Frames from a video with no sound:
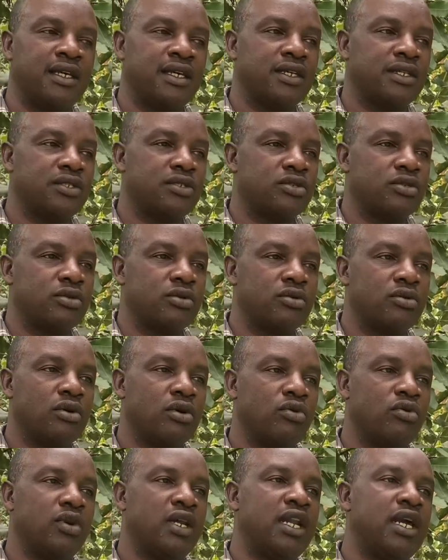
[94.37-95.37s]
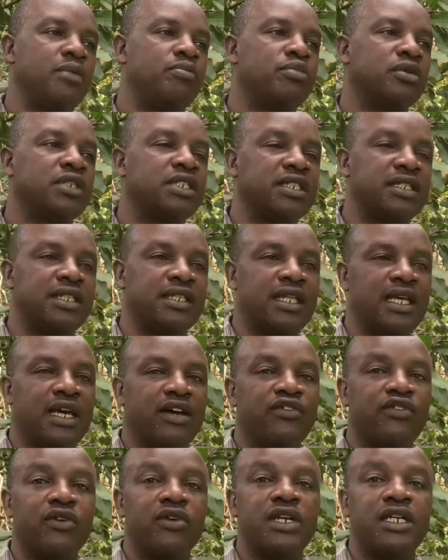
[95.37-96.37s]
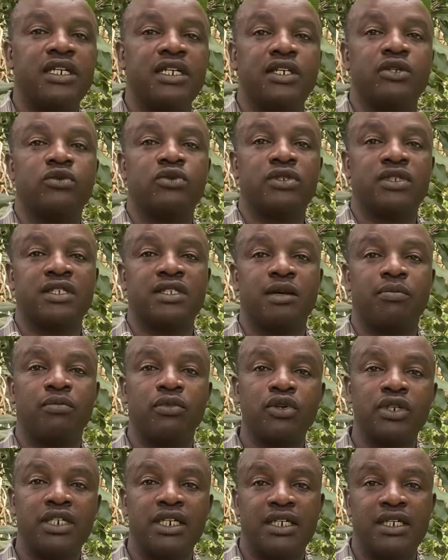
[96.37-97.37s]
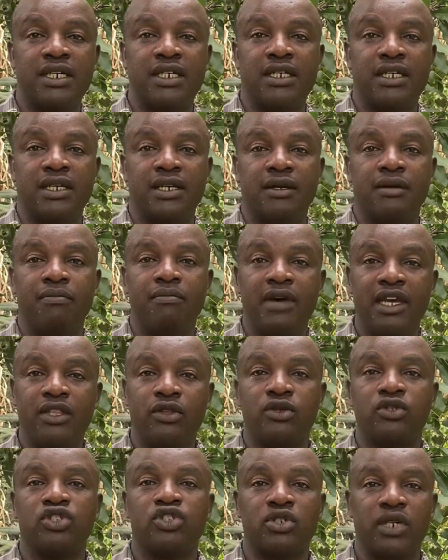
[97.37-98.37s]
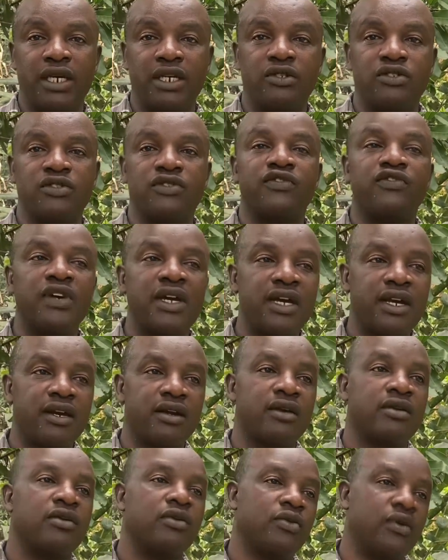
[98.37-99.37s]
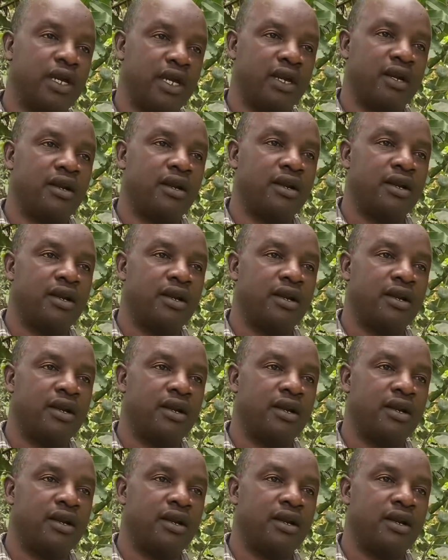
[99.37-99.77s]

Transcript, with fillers: So when I put it there for it, it was supported by those soils very well